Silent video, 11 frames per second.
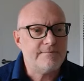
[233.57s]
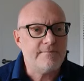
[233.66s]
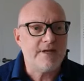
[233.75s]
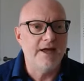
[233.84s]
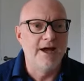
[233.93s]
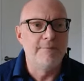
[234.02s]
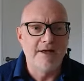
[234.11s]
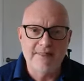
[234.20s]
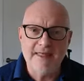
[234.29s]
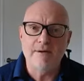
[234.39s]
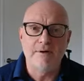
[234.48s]

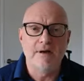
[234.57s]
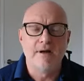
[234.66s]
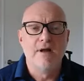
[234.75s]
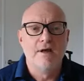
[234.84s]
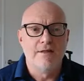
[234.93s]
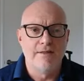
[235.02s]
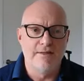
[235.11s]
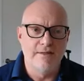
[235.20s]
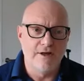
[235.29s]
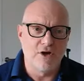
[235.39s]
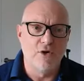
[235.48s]
And that
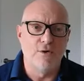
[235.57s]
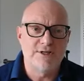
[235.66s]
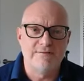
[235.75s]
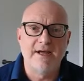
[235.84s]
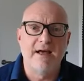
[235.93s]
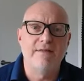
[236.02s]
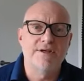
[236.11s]
the courts have done